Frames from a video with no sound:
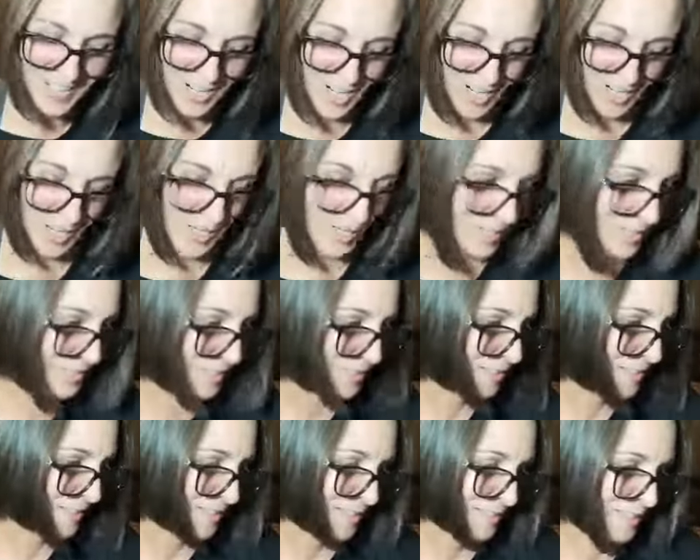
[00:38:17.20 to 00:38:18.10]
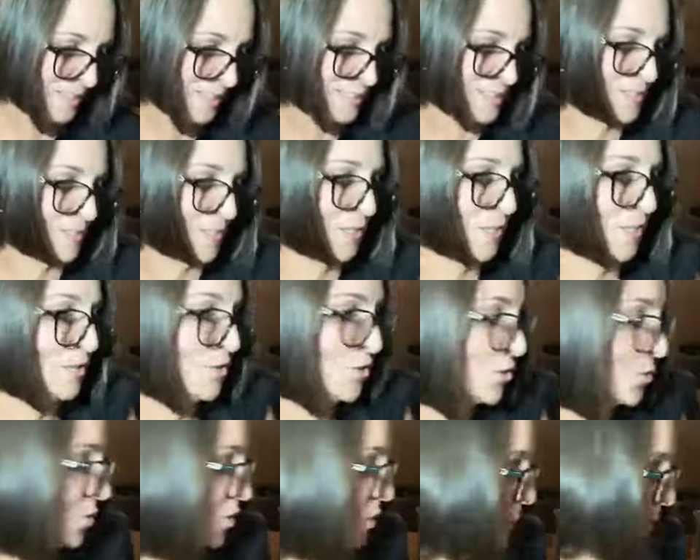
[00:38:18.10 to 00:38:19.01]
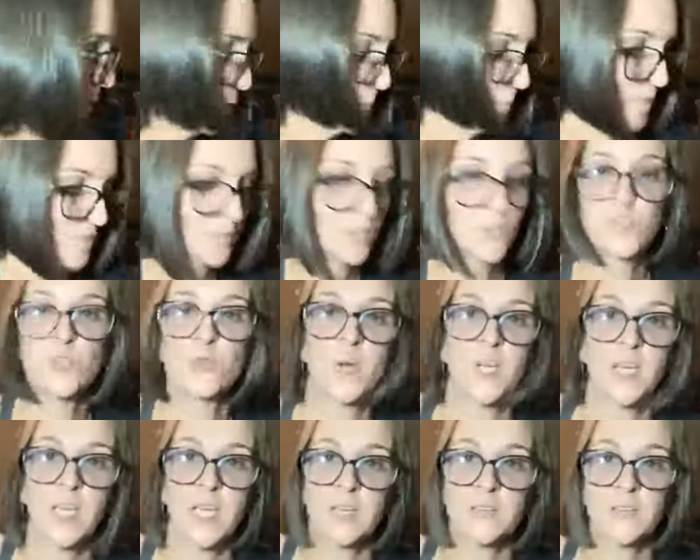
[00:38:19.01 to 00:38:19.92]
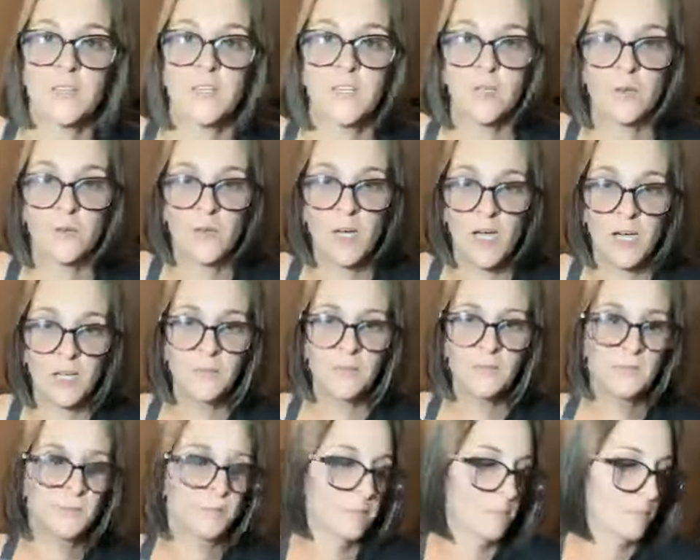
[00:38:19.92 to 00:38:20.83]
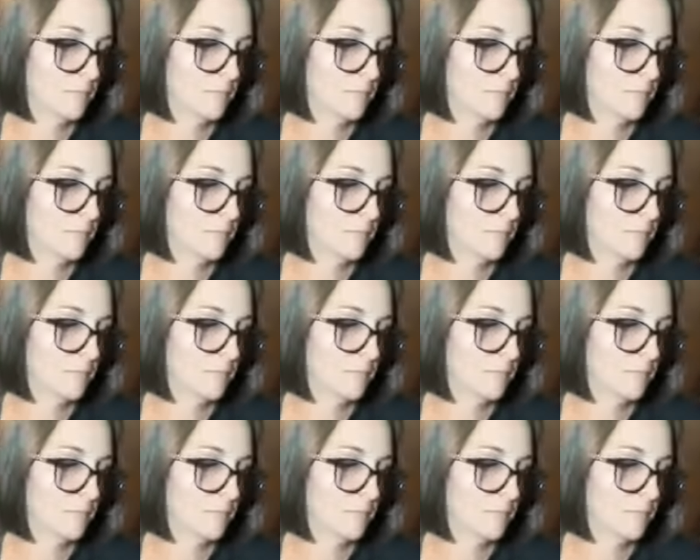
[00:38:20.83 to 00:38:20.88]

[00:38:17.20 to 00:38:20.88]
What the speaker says: All right. Let's see. Let's do a spirit message quick, Anthony, okay?